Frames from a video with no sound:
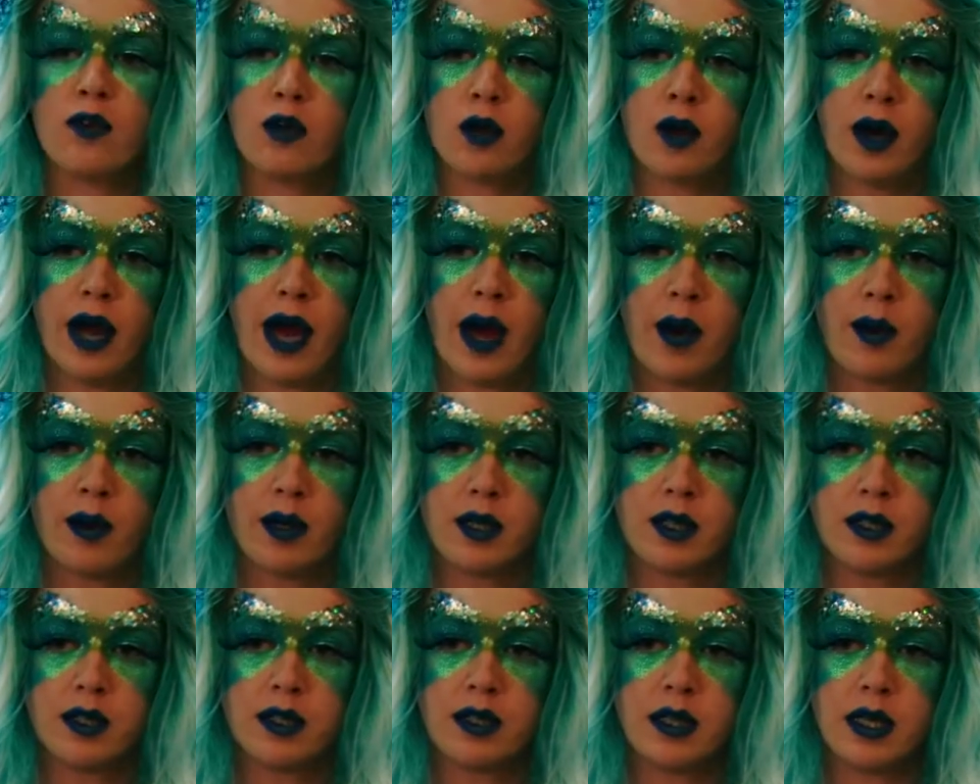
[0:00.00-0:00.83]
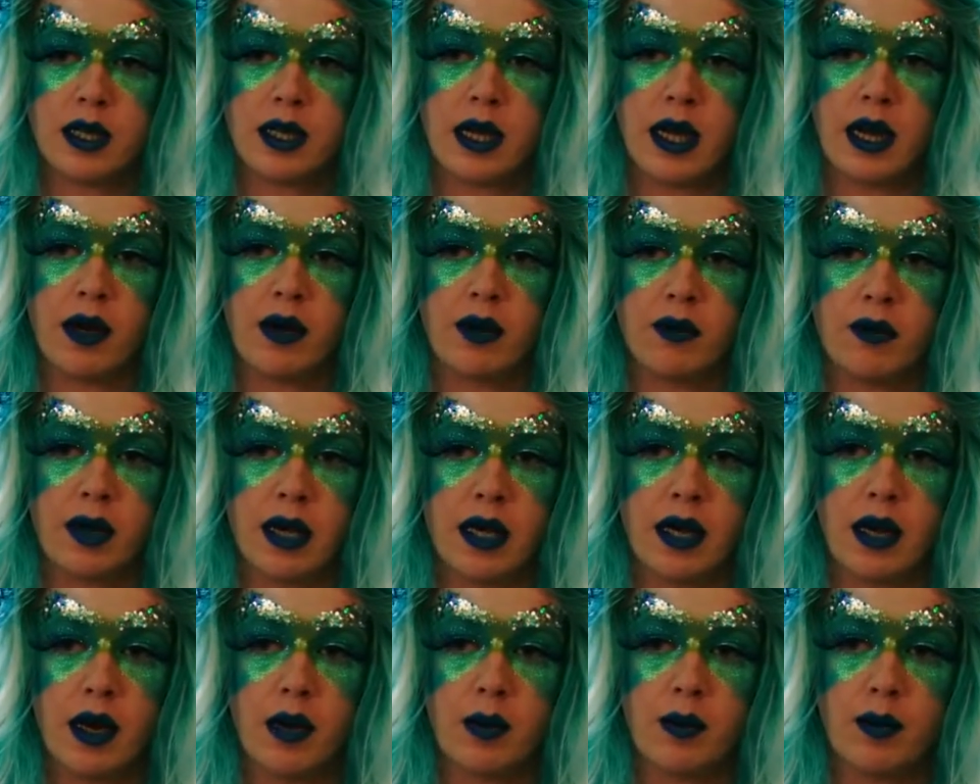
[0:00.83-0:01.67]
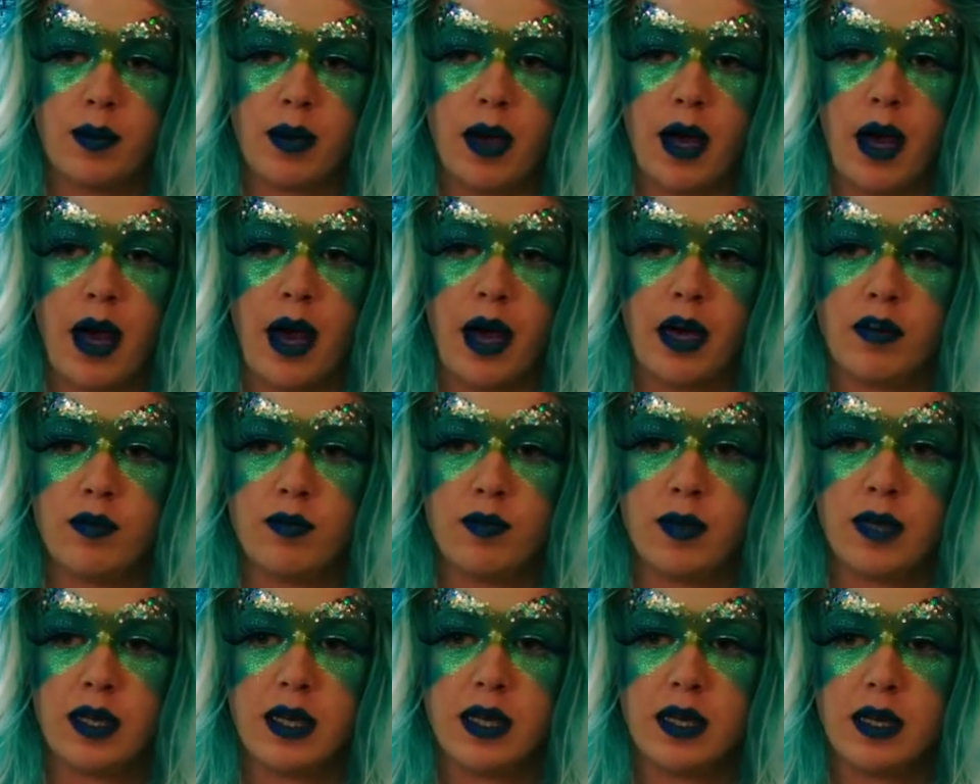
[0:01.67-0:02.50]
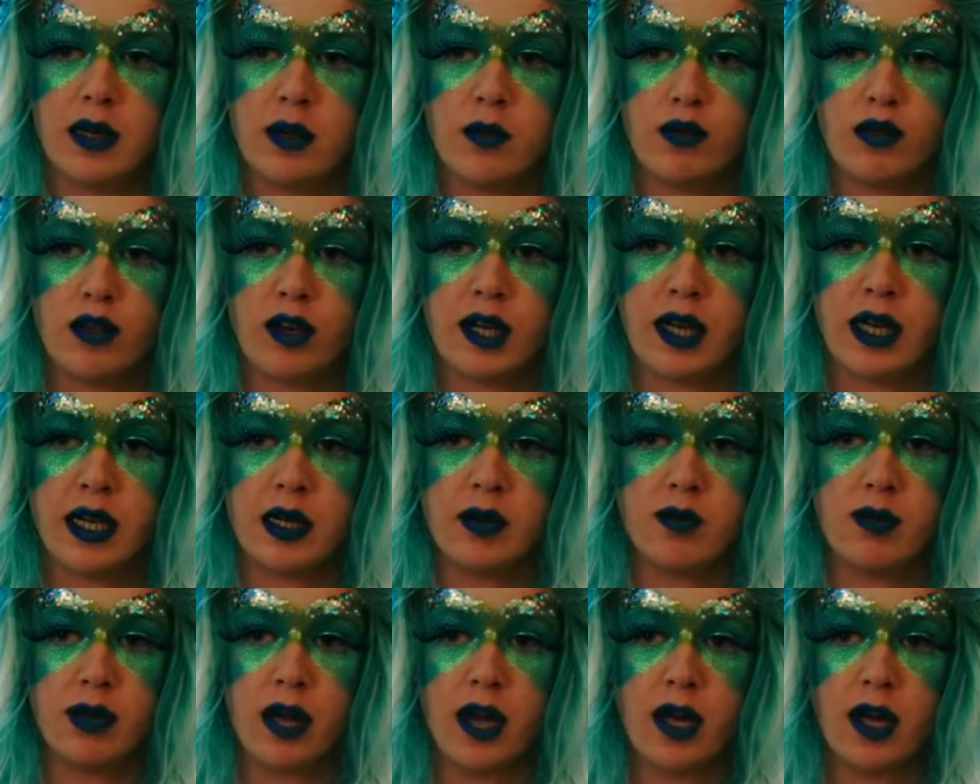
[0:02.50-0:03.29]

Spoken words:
4 hours in hair and makeup. I've been preen,